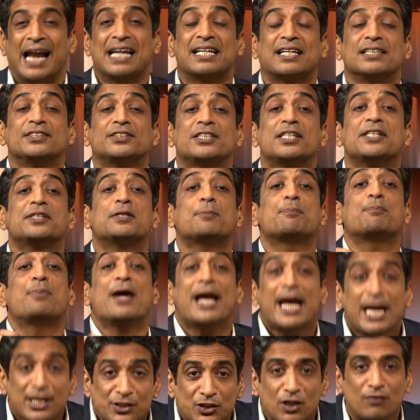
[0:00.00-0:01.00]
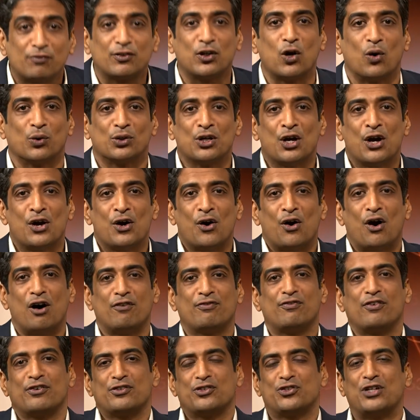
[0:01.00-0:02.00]
and considering the pace of growth
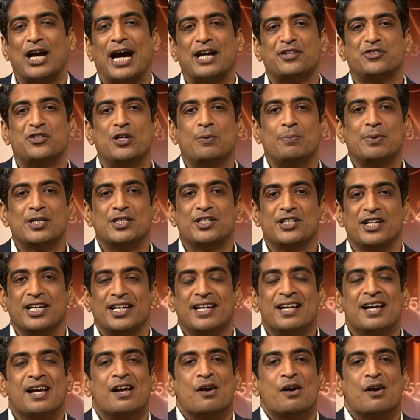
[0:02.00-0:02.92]
of ChatGPT?